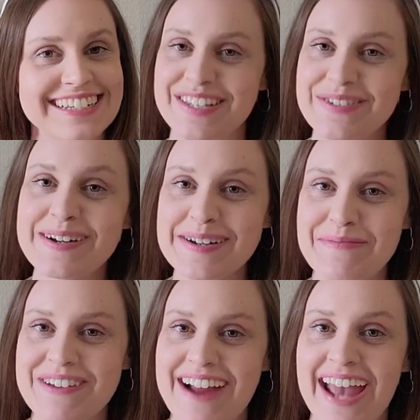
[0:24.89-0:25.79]
You heard
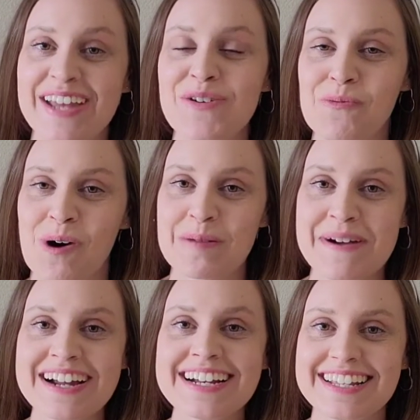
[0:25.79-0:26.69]
me right,
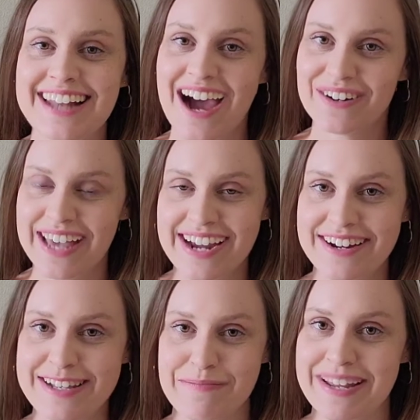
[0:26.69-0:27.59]
Walmart now
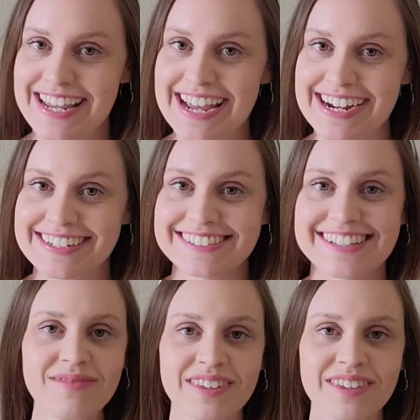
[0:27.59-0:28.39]
carries Minnie ears.